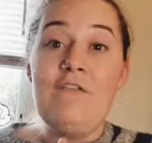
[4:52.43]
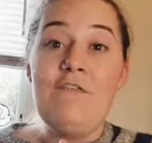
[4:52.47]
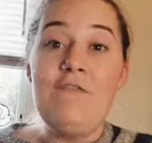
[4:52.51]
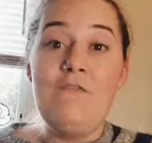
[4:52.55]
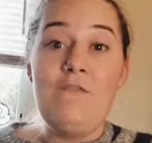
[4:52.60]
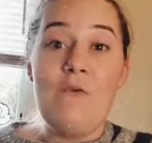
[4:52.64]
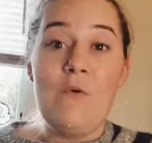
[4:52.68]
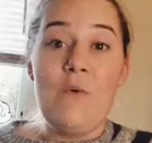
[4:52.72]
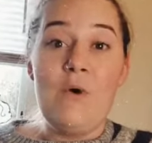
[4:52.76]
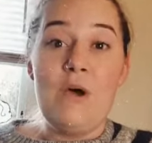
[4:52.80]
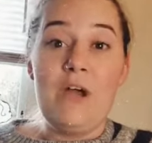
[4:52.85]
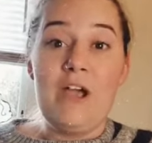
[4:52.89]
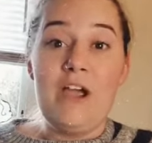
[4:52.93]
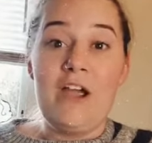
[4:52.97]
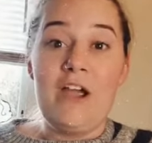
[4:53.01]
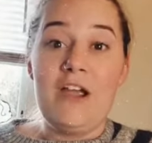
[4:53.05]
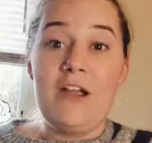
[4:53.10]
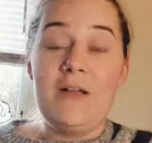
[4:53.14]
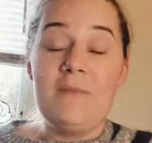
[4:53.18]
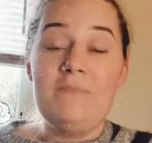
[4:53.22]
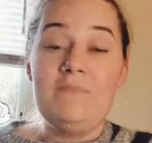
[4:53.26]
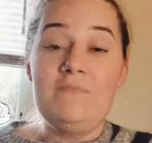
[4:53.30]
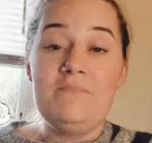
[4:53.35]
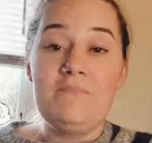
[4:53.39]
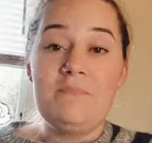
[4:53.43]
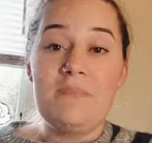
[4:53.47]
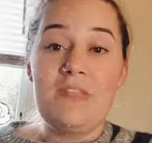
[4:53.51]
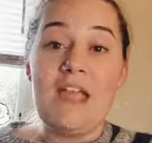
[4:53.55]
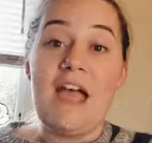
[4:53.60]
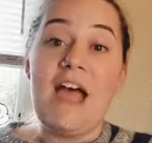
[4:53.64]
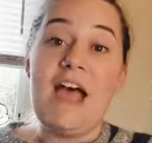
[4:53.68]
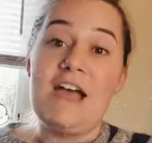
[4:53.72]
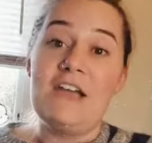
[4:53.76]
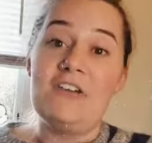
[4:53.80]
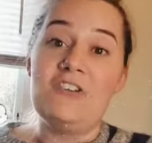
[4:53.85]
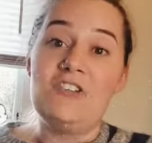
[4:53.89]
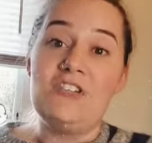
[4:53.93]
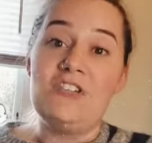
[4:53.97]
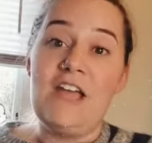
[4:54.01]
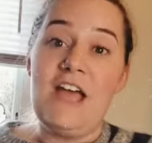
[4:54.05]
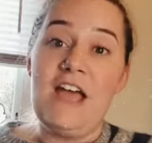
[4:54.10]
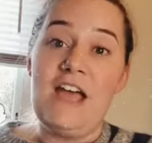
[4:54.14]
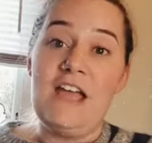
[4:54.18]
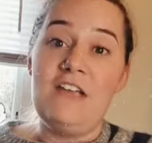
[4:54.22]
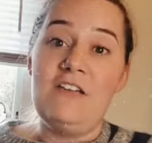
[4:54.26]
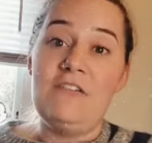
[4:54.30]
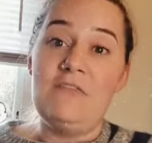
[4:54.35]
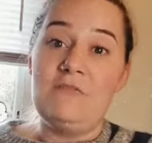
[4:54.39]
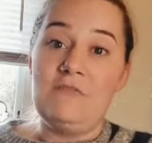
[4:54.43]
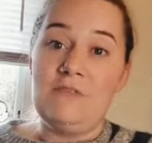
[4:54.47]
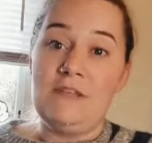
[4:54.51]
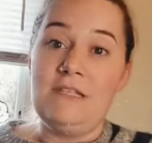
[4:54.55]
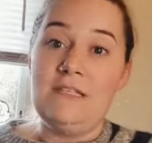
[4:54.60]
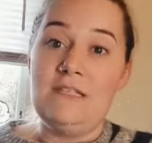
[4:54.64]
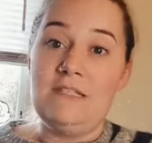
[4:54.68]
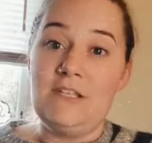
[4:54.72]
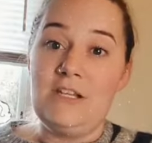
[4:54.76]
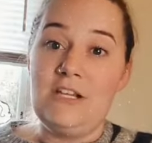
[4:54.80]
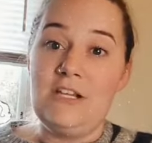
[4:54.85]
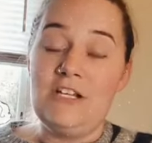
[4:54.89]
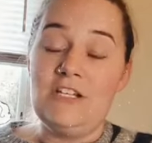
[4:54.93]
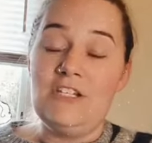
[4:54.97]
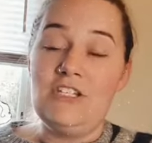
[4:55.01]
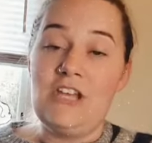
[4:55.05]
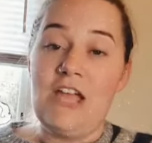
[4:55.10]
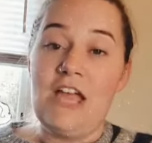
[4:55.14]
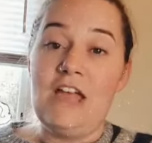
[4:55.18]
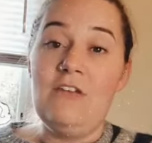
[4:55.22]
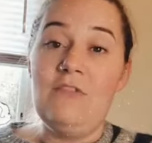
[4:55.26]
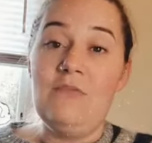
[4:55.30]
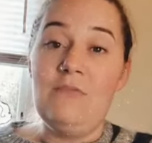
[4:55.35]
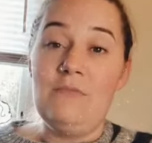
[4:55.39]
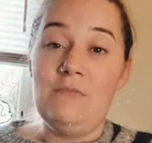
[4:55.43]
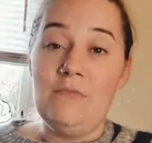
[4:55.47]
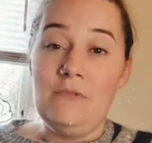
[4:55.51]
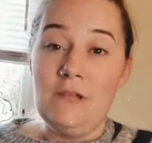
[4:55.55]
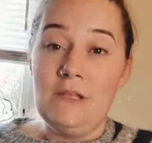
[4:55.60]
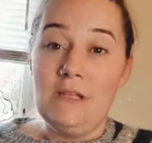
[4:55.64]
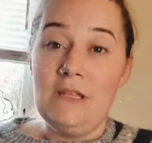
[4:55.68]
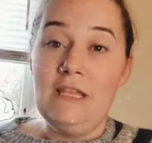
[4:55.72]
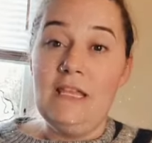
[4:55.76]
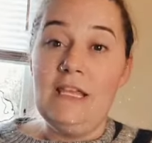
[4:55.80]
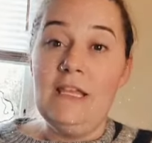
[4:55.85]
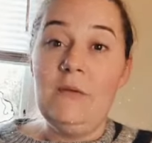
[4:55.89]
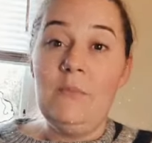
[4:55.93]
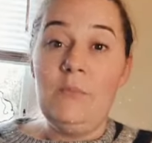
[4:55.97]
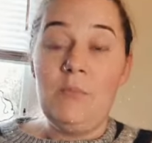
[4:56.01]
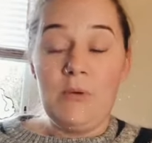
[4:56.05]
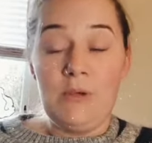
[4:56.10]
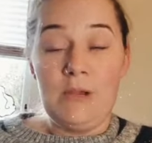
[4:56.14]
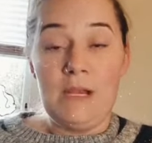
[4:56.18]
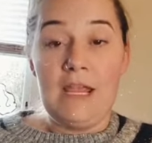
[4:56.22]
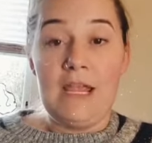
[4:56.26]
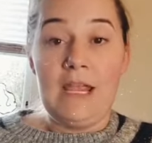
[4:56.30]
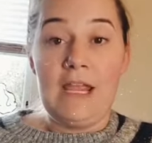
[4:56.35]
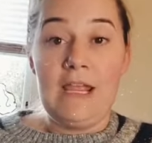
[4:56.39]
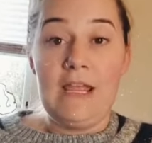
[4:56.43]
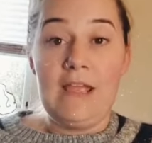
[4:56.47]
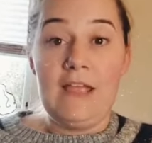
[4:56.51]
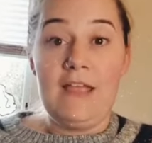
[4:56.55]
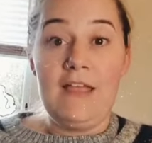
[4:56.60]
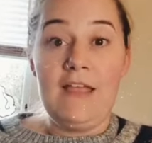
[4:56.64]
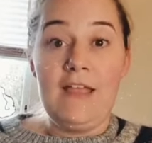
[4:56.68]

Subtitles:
for hashtag research and really putting